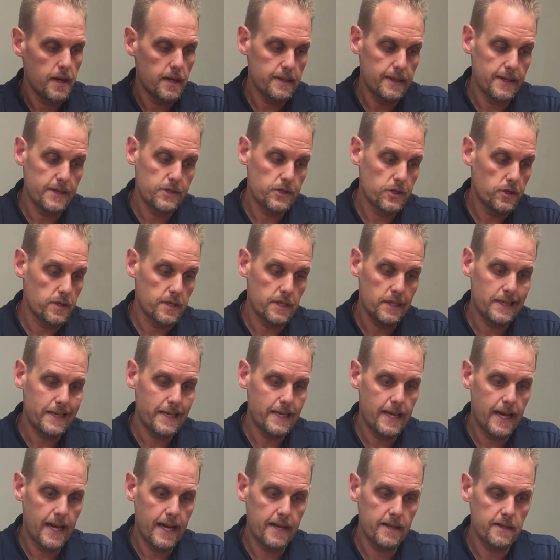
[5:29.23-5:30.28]
unless you're an
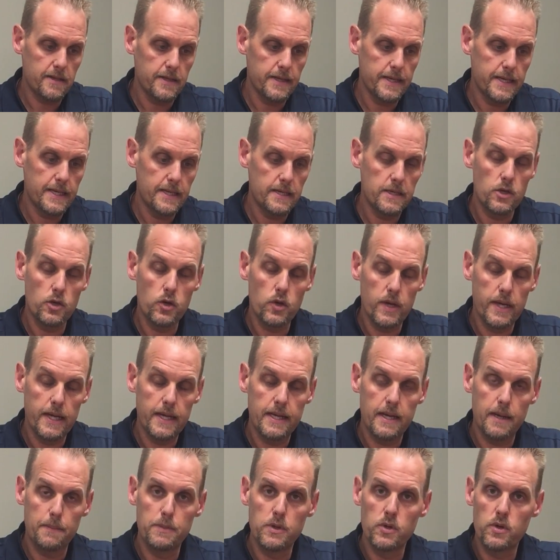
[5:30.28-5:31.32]
elite athlete, you're going to
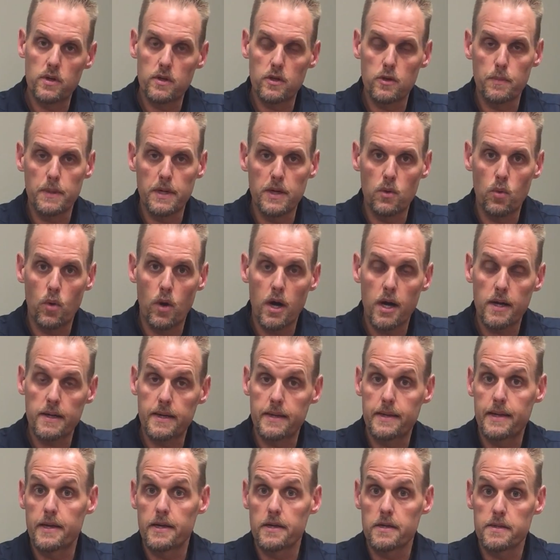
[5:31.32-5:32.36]
end up doing a little bit of
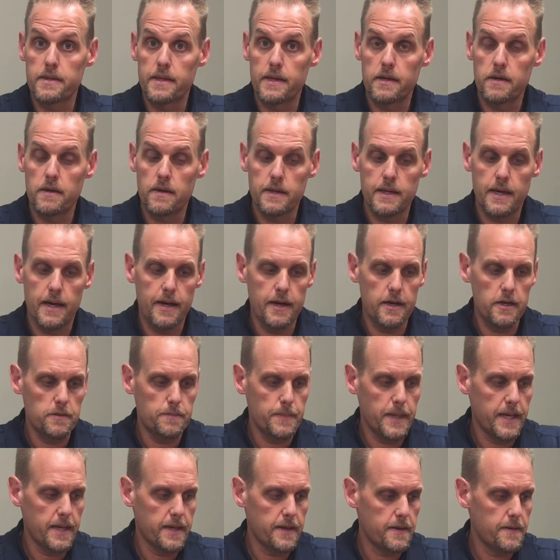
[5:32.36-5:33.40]
walking here and there on an
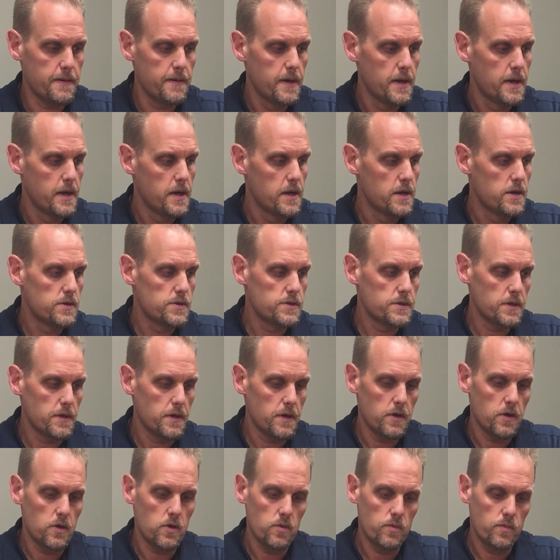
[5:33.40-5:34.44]
Ironman.
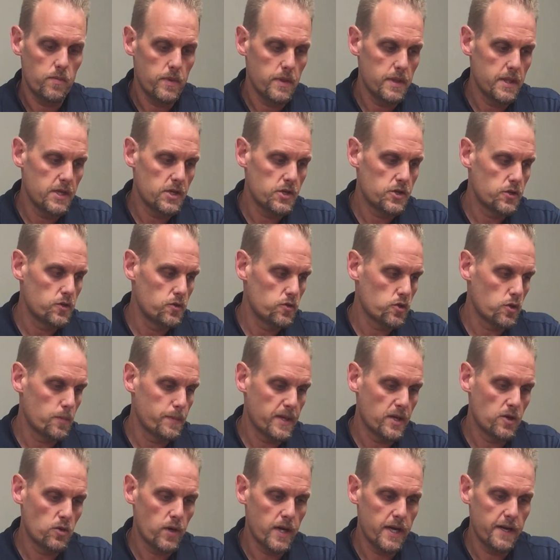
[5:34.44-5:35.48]
So this shoe's going
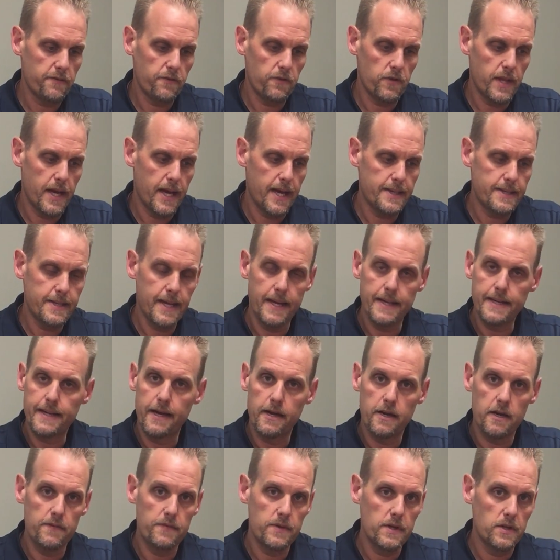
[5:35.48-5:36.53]
to be great for that. Take
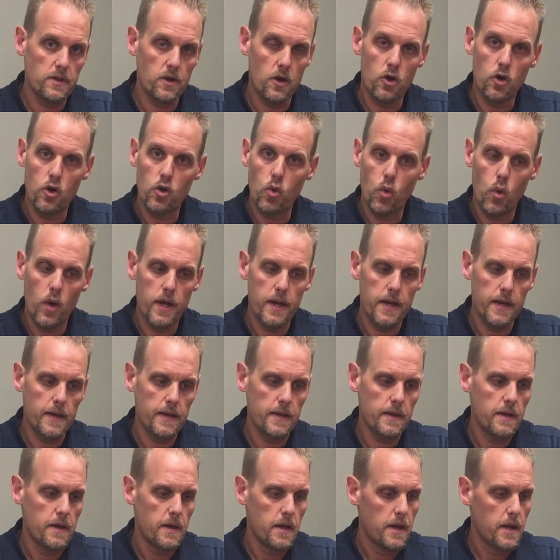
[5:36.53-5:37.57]
care of you the whole
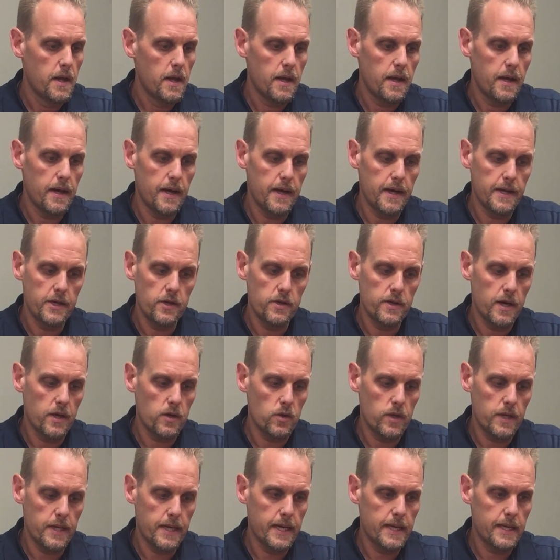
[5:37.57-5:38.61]
way. You're not
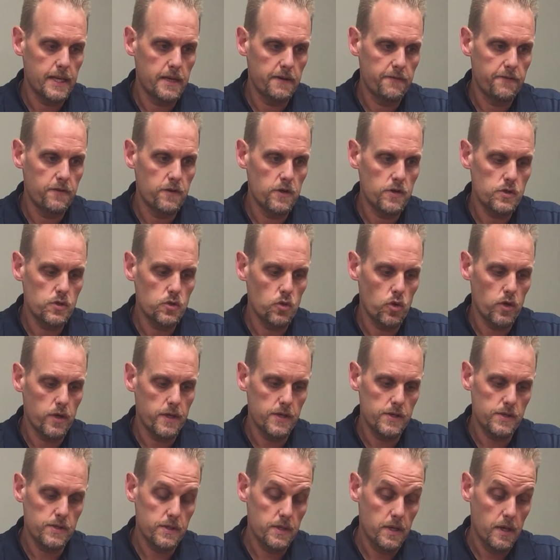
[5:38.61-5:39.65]
going to get any foot
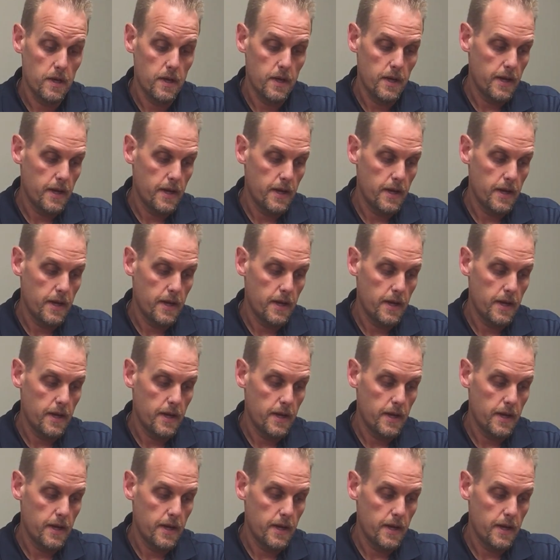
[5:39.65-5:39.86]
soreness.